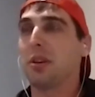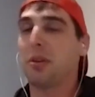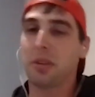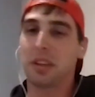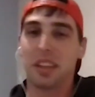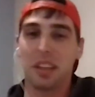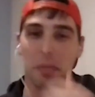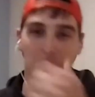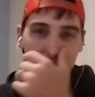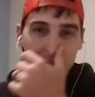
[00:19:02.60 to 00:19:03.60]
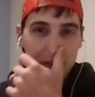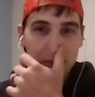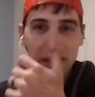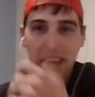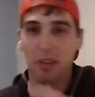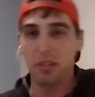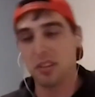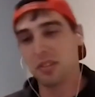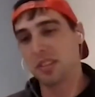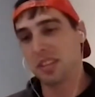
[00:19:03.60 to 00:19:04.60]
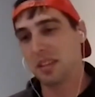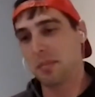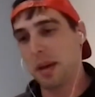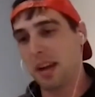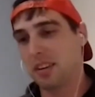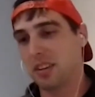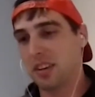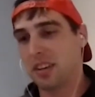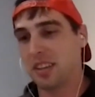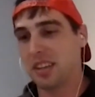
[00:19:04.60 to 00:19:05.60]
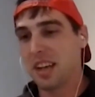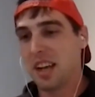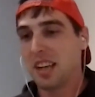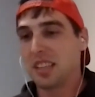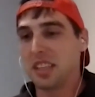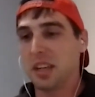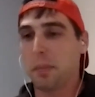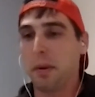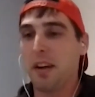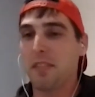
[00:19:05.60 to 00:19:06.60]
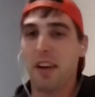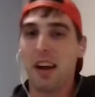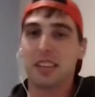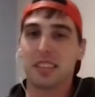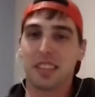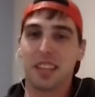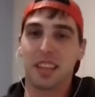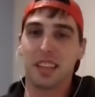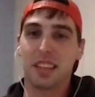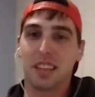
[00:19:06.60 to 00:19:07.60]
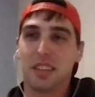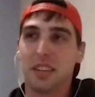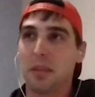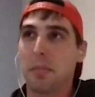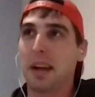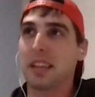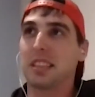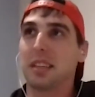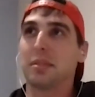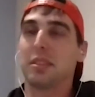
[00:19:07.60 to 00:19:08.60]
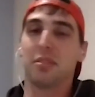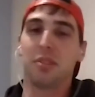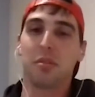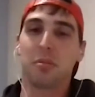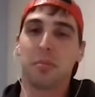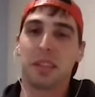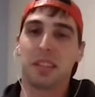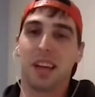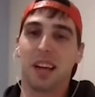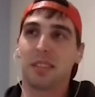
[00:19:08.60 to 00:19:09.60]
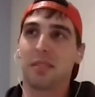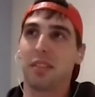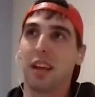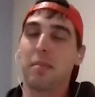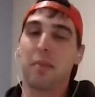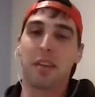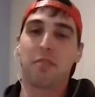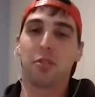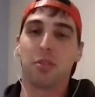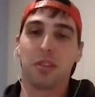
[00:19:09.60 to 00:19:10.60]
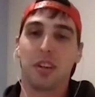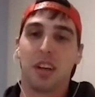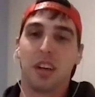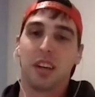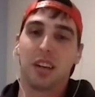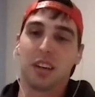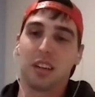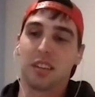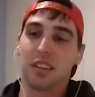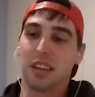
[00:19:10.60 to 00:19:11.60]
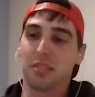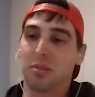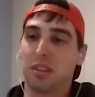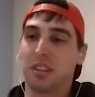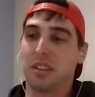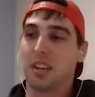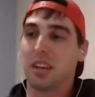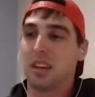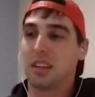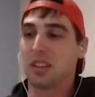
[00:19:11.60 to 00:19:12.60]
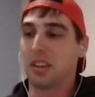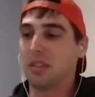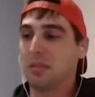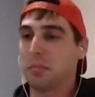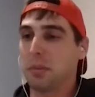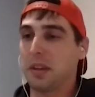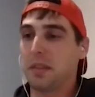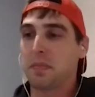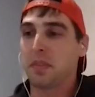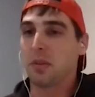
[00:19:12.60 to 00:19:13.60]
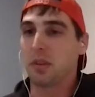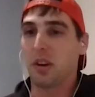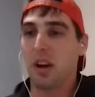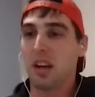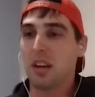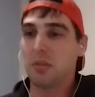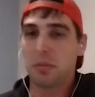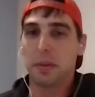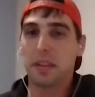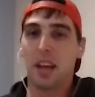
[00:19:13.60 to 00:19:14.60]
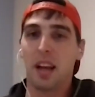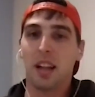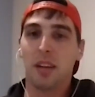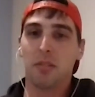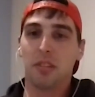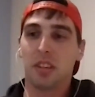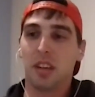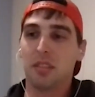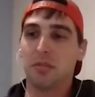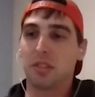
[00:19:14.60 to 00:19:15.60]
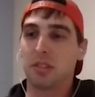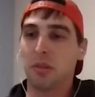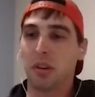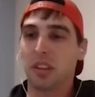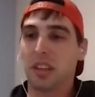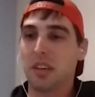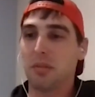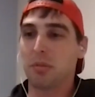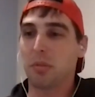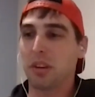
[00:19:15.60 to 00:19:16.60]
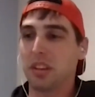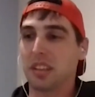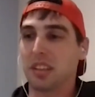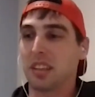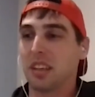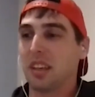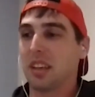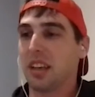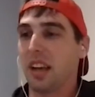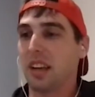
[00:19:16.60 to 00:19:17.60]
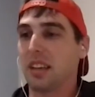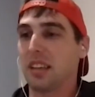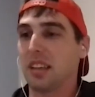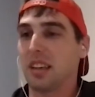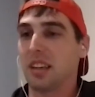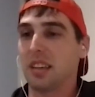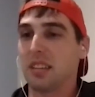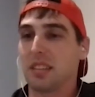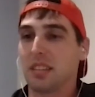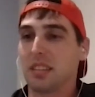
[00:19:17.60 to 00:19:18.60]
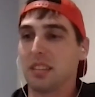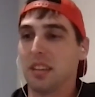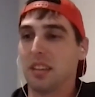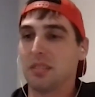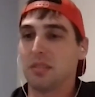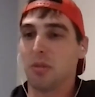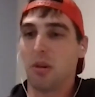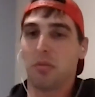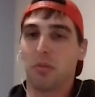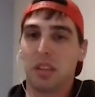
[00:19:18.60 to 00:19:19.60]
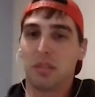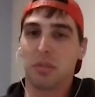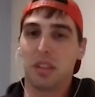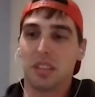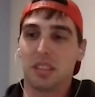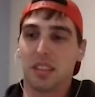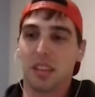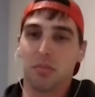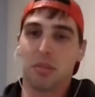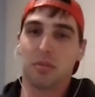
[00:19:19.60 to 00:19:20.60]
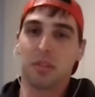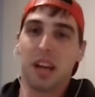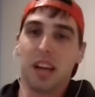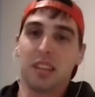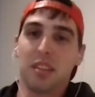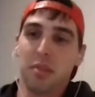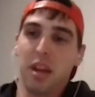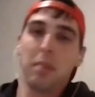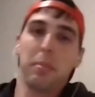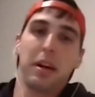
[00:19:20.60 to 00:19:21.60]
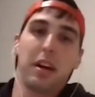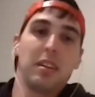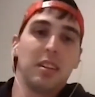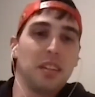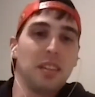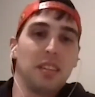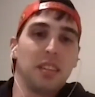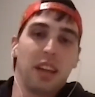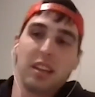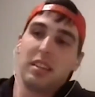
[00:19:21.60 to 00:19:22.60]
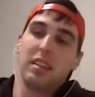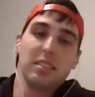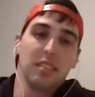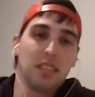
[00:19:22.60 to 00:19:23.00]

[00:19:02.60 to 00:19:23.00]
hold anything back on me, and I wouldn't hold anything back on her. And she could probably vouch that anybody that steps in the ring with me has got a damn handful as well, But we go out there, we beat the hell out of one another, we do our thing, we work, and whoever wins. And guess what? We got done. We had a beer, and